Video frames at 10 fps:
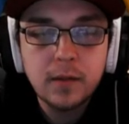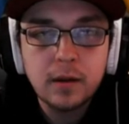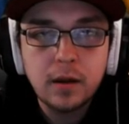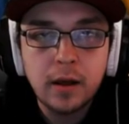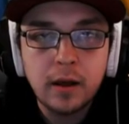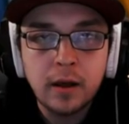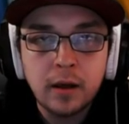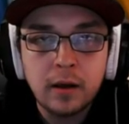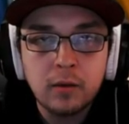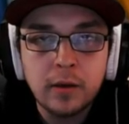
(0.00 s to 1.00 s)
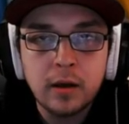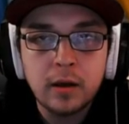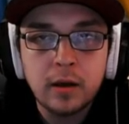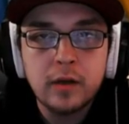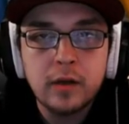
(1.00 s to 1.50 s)
and we are going
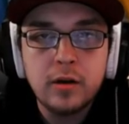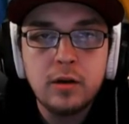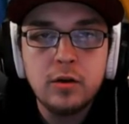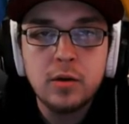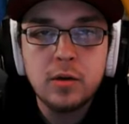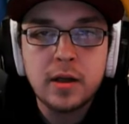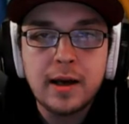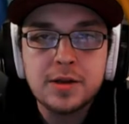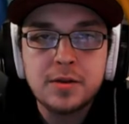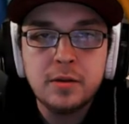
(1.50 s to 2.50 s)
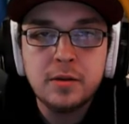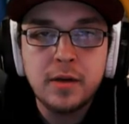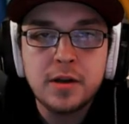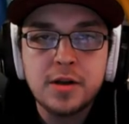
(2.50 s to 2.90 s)
to continue to attach to the bench.